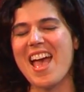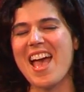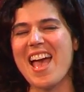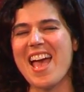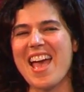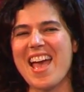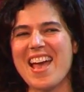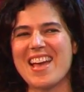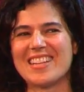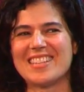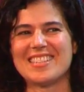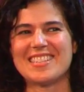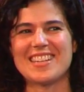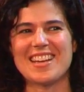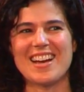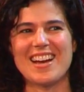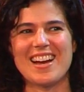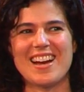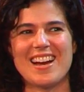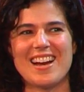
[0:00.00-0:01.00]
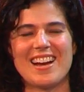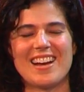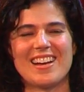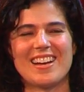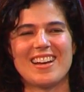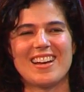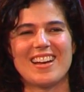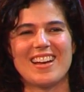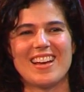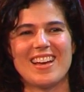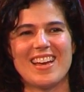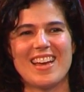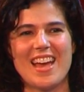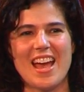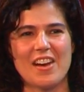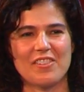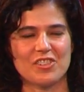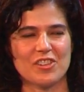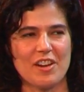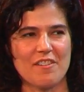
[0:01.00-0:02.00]
And uh,
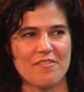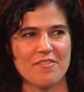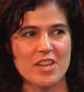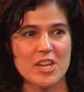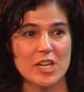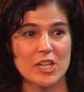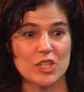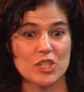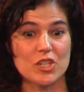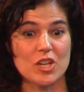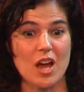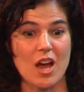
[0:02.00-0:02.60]
after I finished,